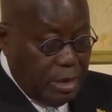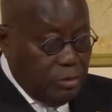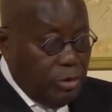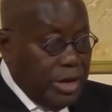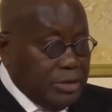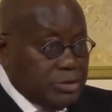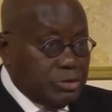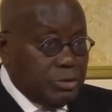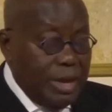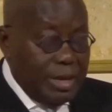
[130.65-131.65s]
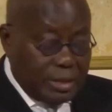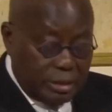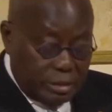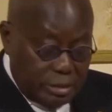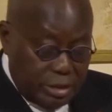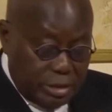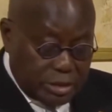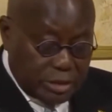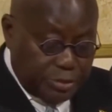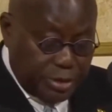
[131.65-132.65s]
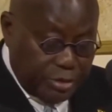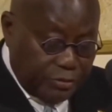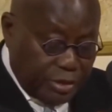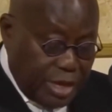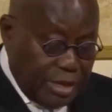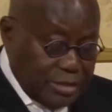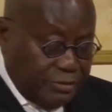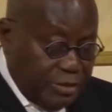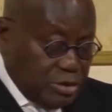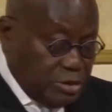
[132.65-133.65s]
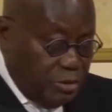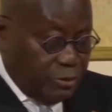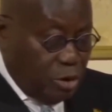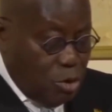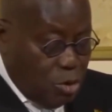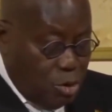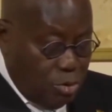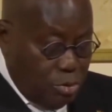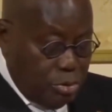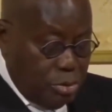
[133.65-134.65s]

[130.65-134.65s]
and were instrumental in the spread of the cultivation of cocoa,